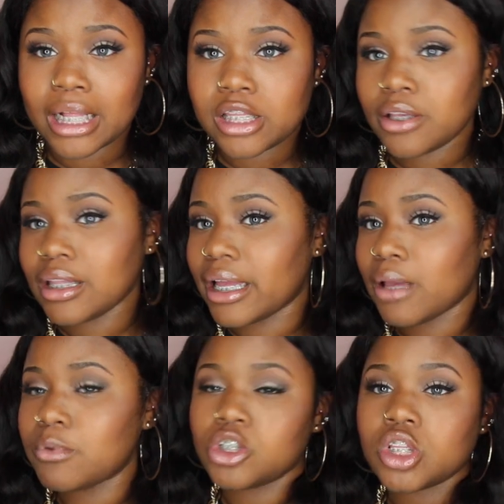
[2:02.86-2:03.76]
I tell you, like,
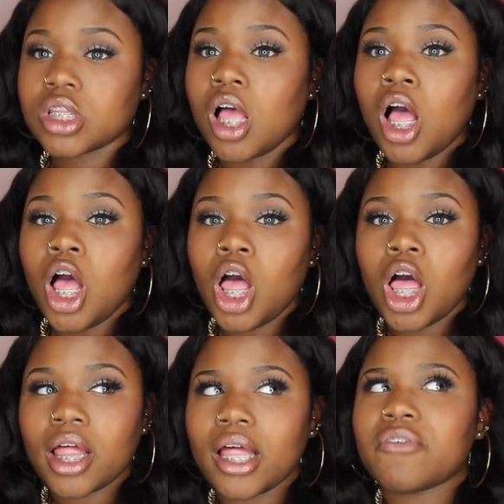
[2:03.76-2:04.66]
it was just,
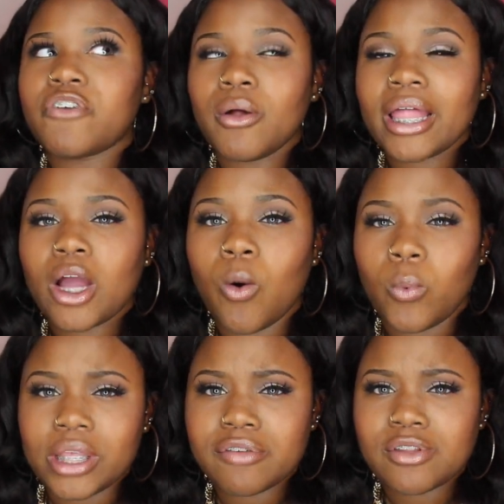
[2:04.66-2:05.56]
it felt like a
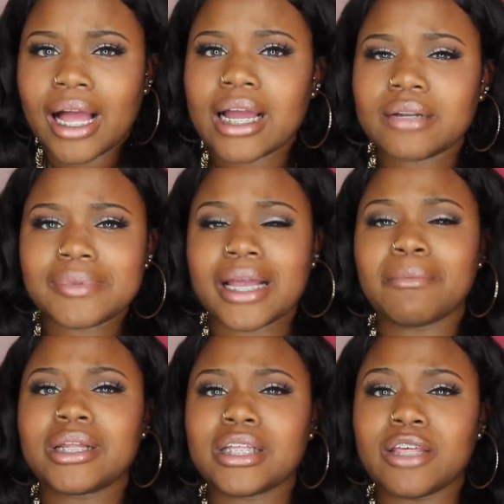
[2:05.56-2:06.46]
weave. So I kind of was like,
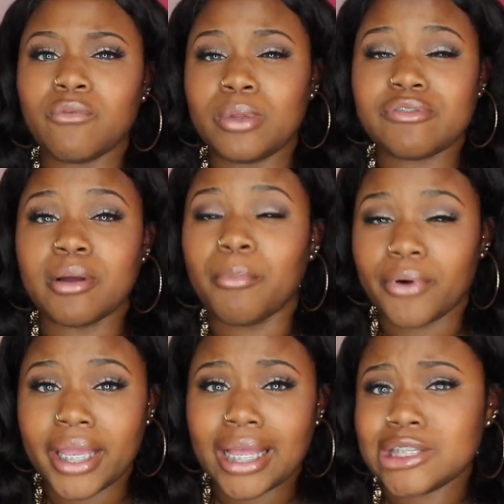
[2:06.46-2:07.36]
I'm gonna give weaves a
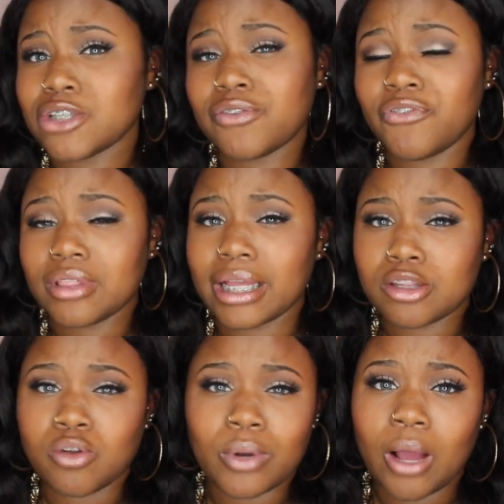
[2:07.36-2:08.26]
break and just like
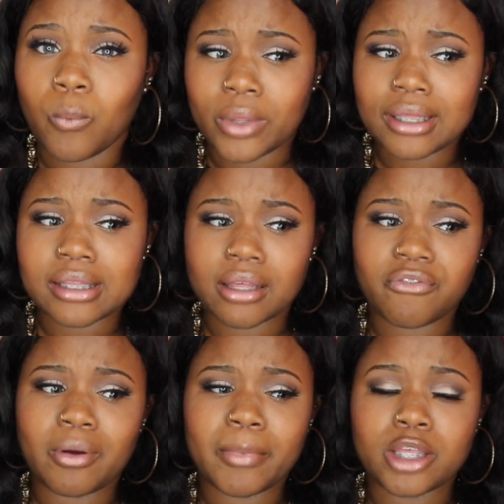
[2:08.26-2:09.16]
sew down wigs. Like,
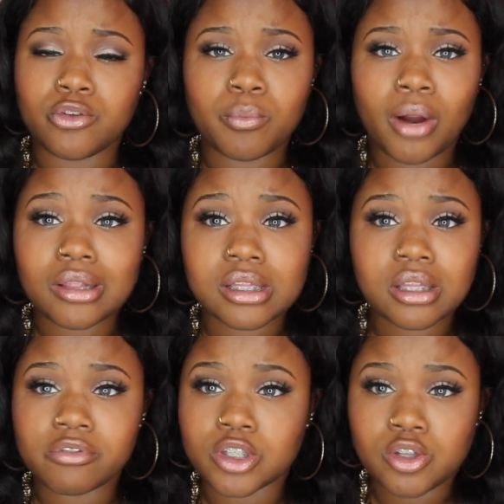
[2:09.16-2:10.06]
if I make weave parts and
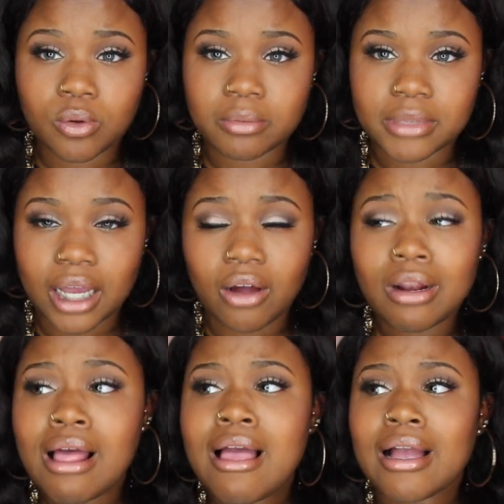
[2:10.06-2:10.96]
stuff, just sew them down,
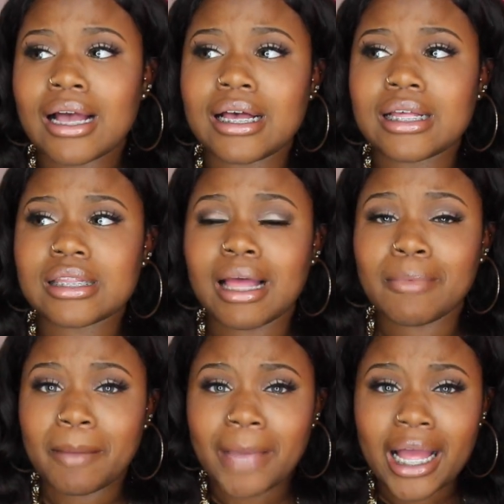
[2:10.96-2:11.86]
because I'm
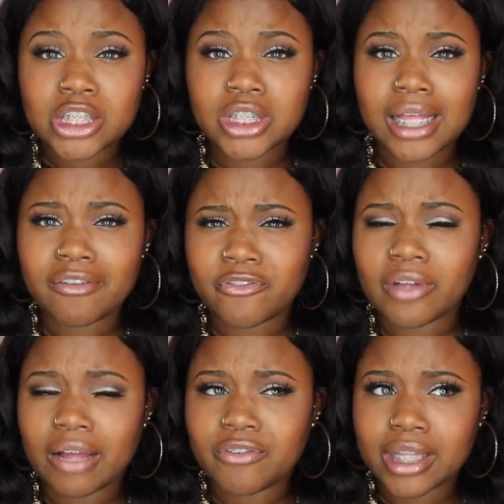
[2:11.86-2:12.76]
like, my edges,
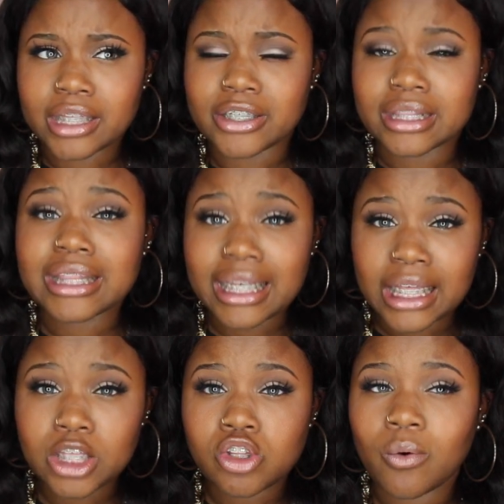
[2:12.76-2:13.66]
I feel like they're
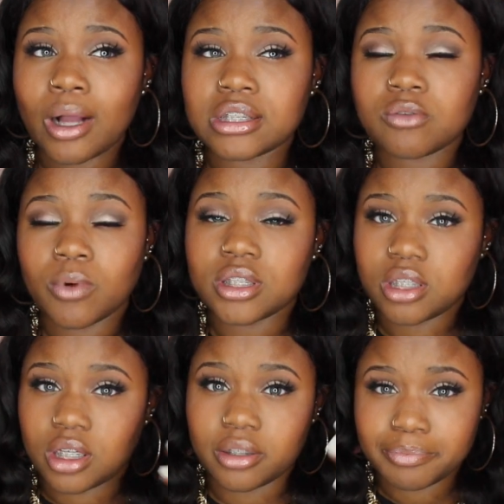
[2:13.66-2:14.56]
thinning, so I just want
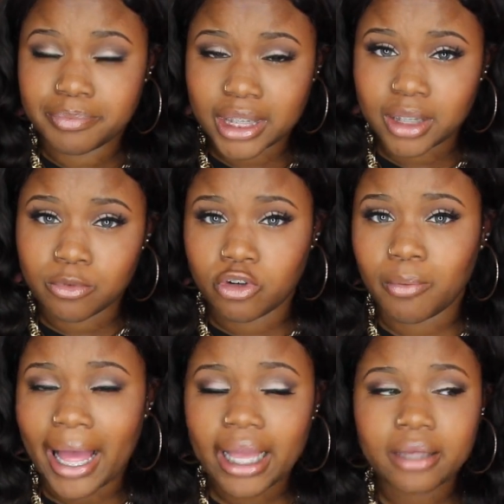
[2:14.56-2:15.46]
to make them grow
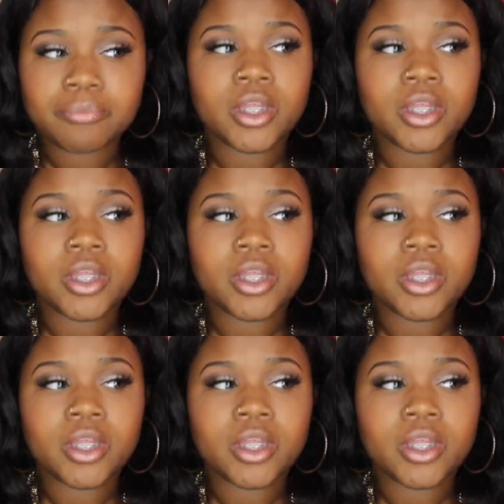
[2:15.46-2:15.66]
back.